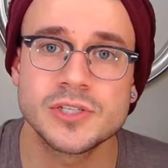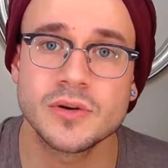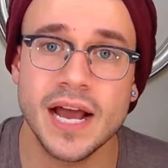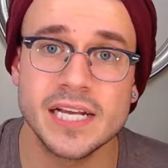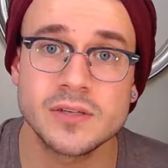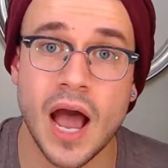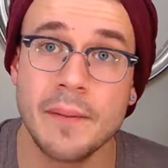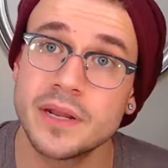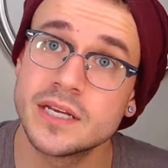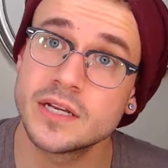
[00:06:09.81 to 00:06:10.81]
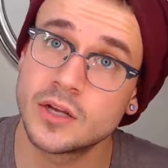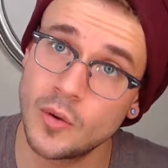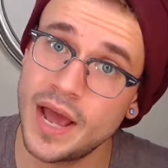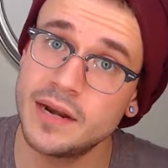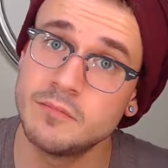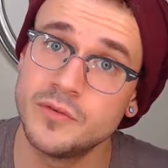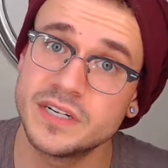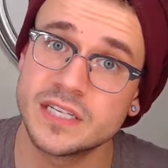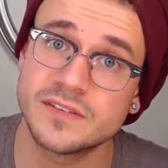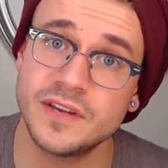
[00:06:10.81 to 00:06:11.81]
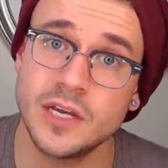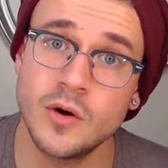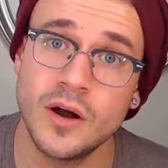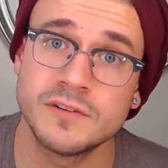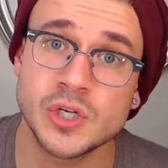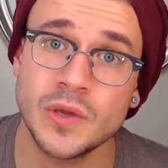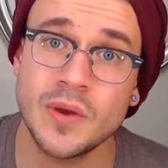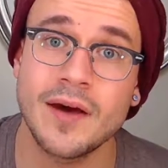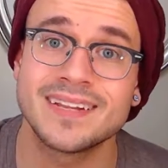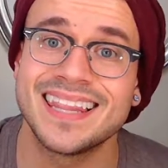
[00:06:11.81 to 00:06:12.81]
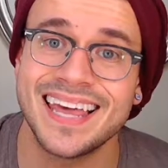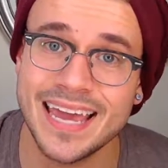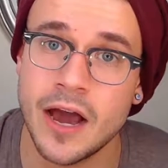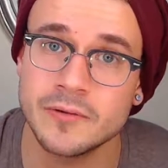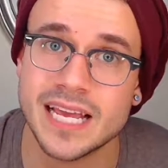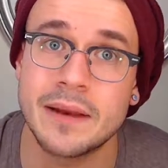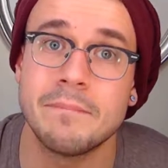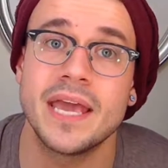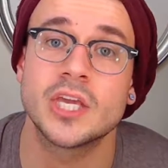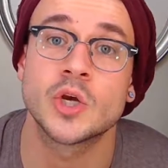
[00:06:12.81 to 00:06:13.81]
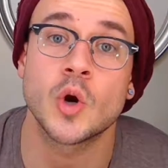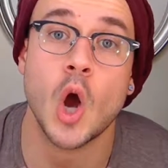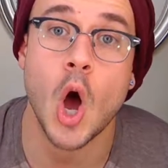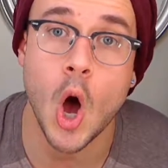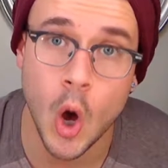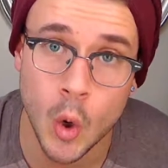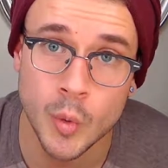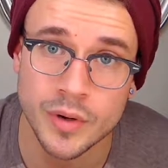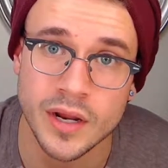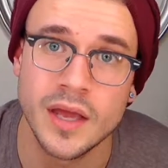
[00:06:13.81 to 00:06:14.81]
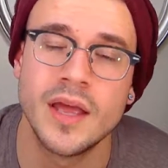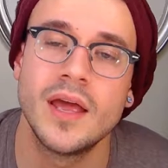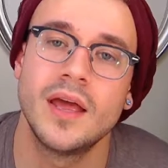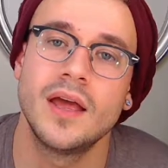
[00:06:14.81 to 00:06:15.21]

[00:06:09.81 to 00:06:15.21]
So guys, I'm going to go ahead and move into this video of showing you how to lay out and make your own